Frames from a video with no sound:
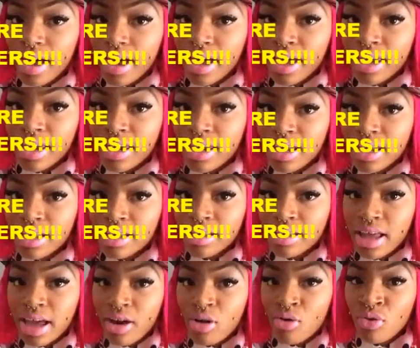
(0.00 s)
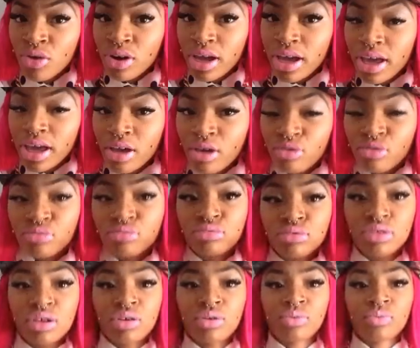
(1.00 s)
and then like on an angle.
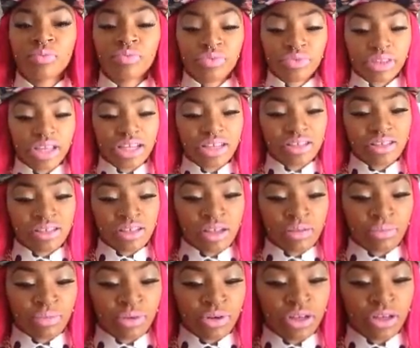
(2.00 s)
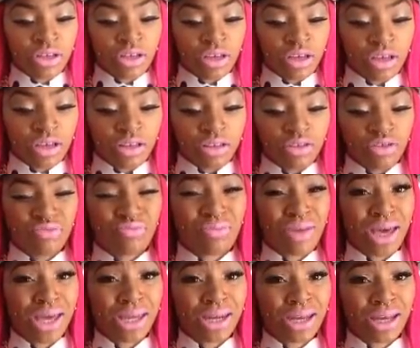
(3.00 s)
So they snip pretty good. You
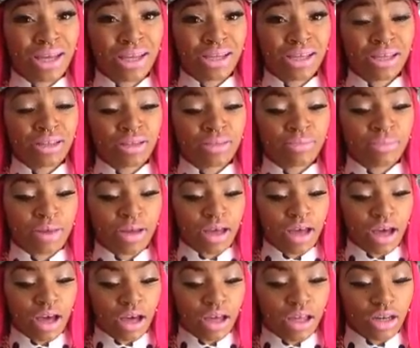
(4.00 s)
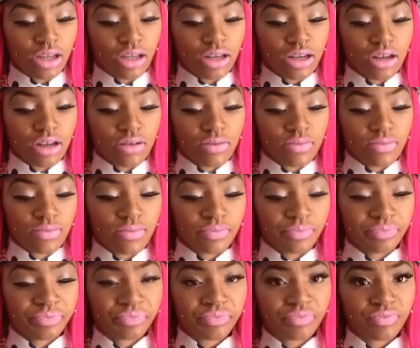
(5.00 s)
might not need them, but I needed them
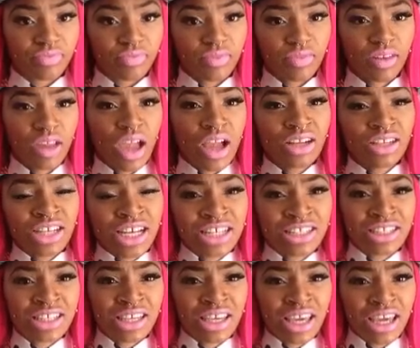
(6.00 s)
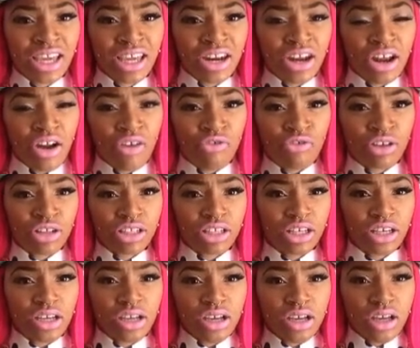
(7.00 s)
just to get in there
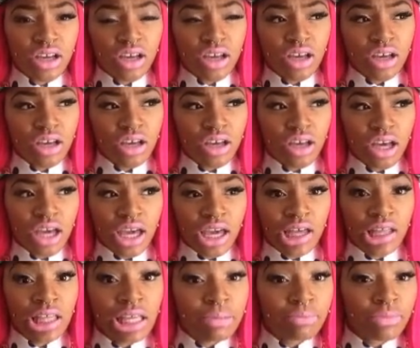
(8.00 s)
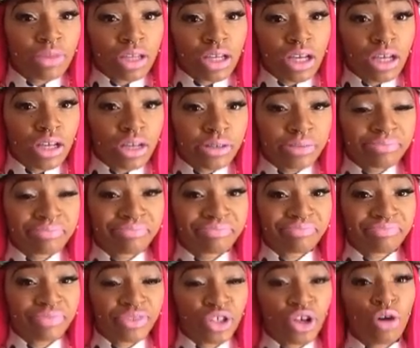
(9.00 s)
really and clip the
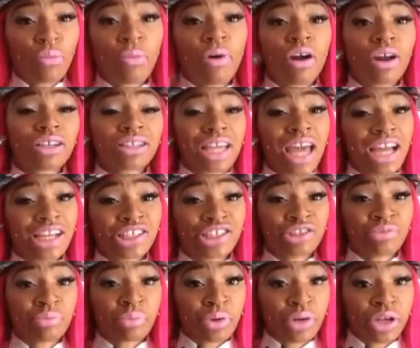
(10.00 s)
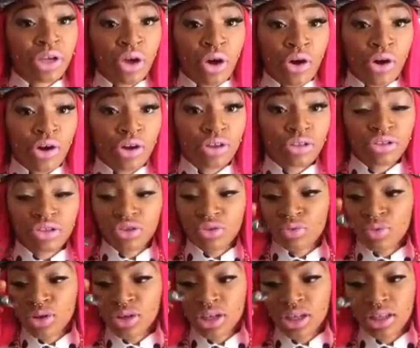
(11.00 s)
toe part is actually pretty hard, so you
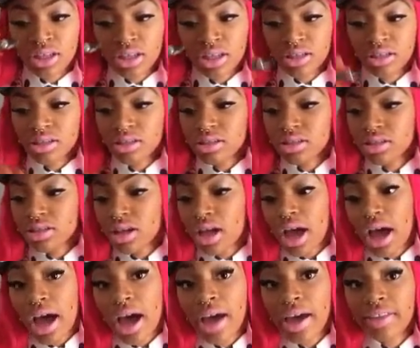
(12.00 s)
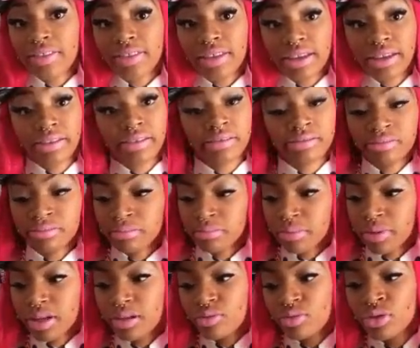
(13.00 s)
will need these, I think.
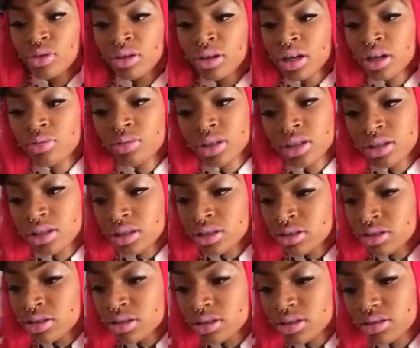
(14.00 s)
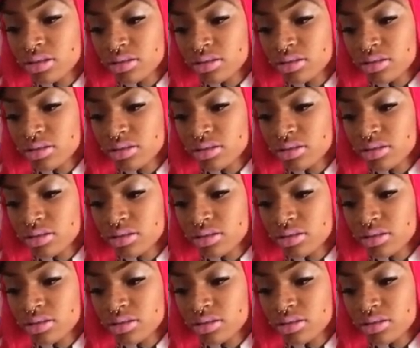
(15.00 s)
But if you can get it with the scissors,